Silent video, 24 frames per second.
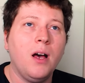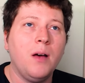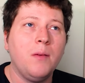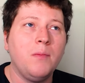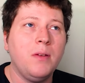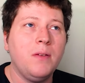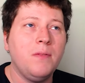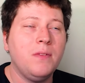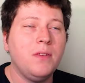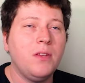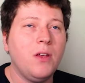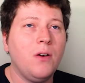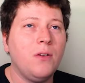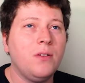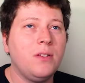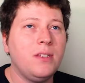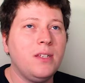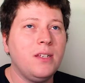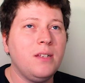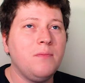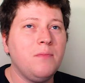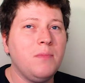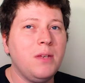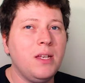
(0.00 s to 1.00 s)
Even though it
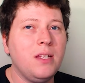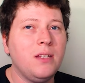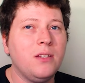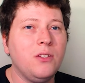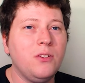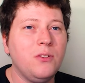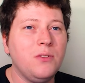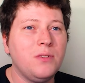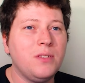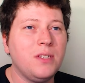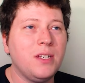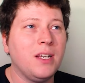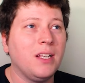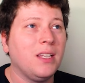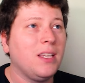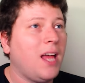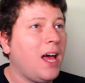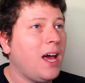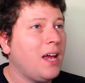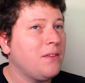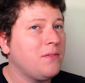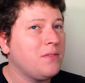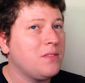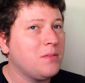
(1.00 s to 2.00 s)
did mean losing a
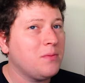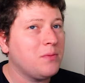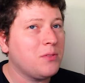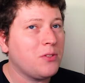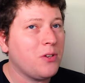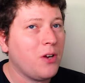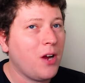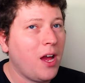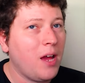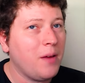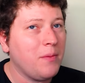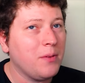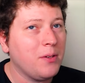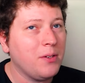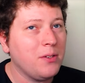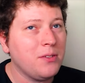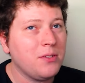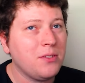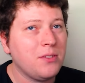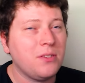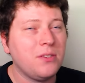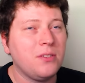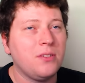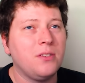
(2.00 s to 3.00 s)
lot of
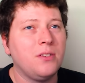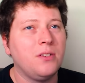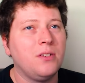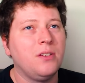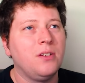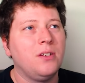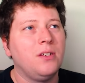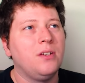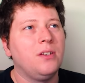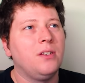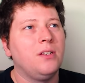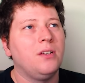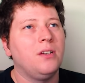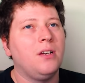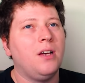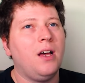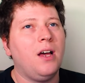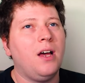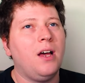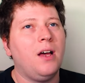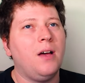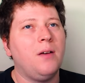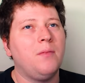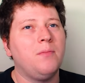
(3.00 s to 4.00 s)
subscribers,
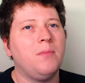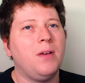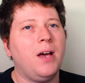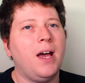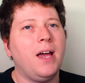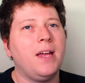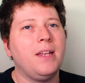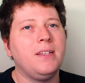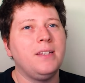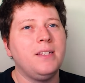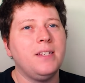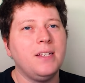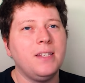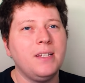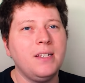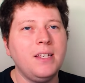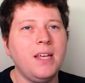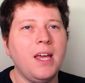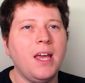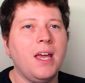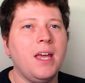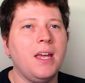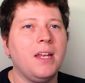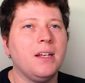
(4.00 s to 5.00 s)
I did
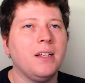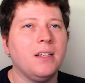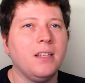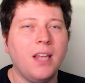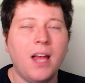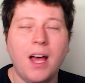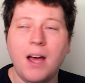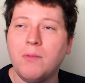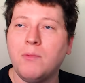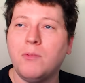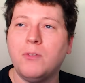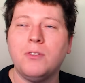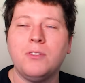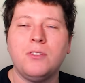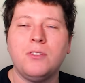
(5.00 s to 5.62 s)
gain a lot more